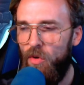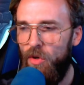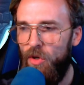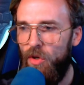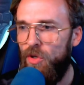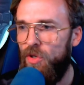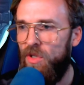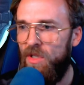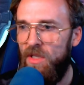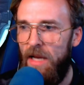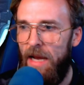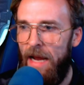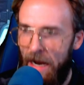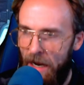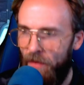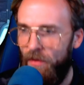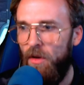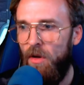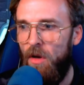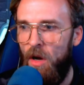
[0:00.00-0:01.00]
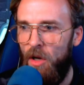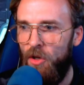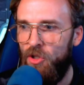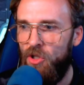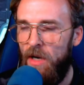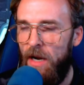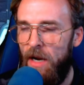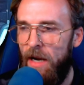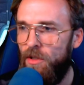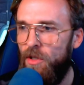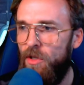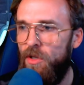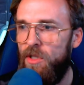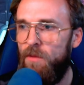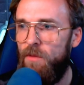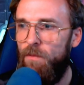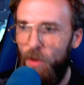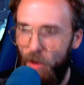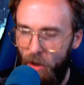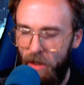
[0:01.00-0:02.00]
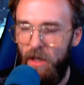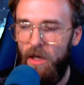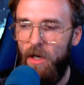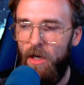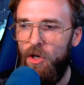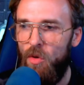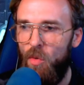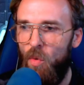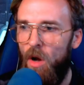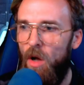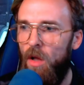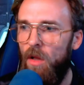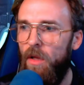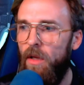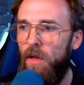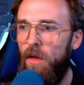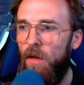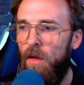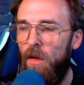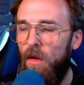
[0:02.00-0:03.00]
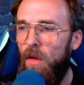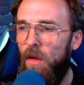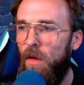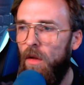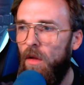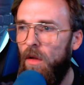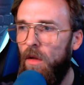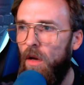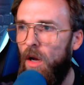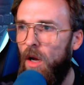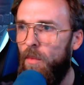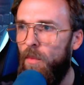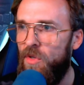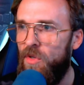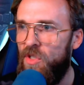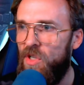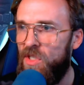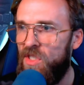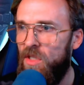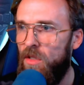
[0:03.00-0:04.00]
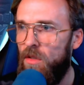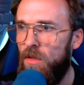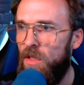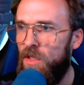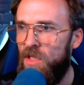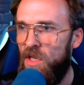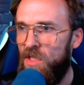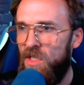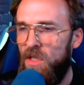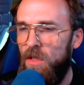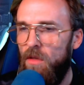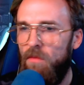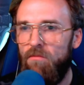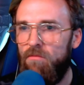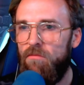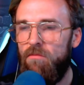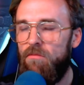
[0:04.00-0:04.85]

where you can just add the contract and just put it in your wallet. Um, it doesn't. It doesn't.